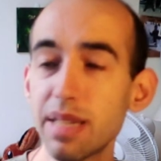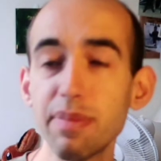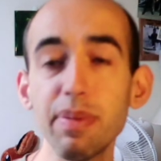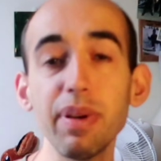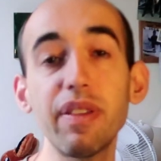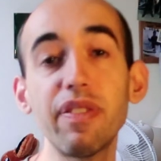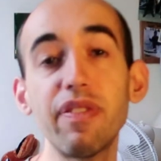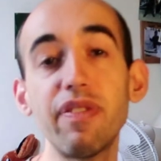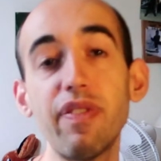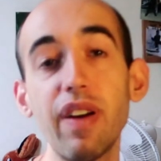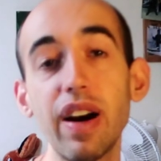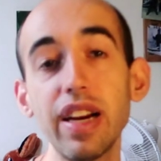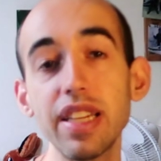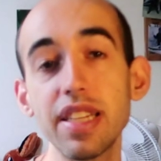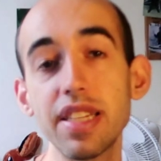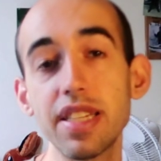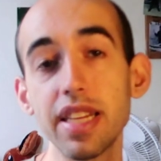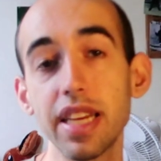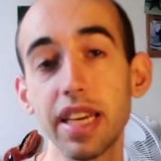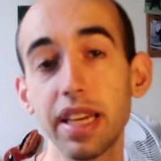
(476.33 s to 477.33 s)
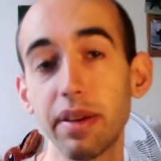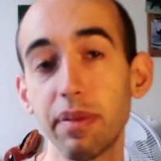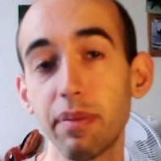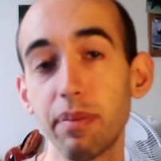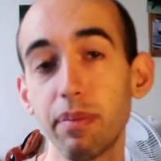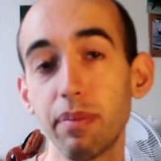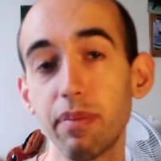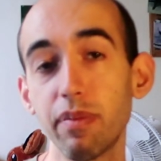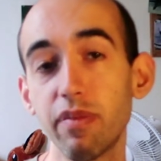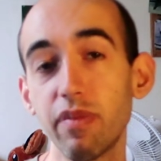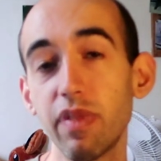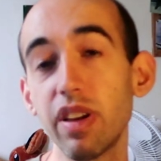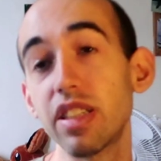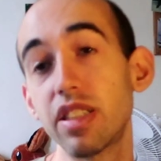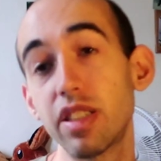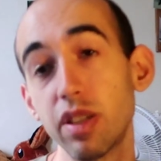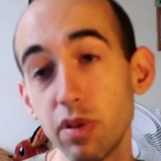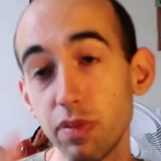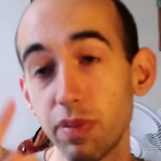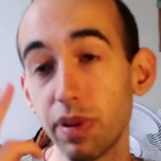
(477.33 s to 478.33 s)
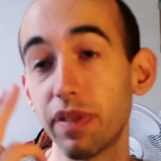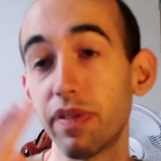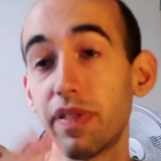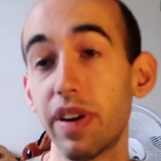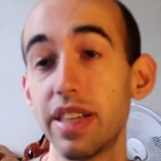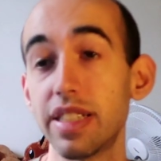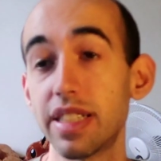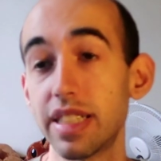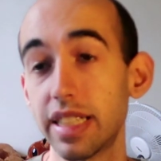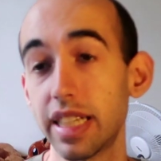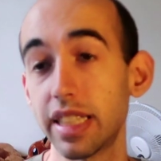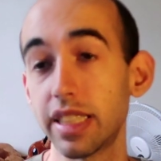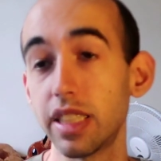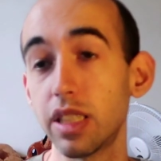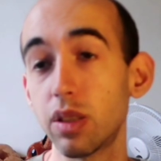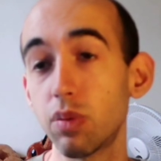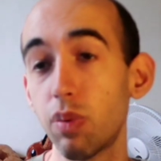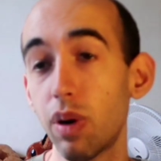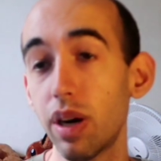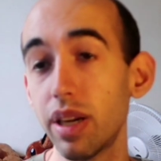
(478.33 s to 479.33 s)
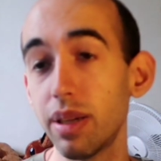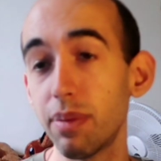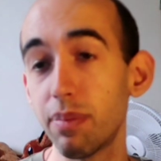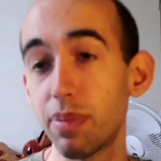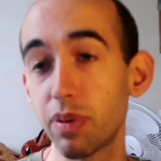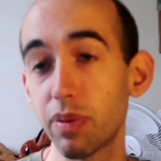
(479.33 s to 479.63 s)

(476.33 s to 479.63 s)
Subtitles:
a big fight scene. Well, there's two big fight scenes, actually. There's one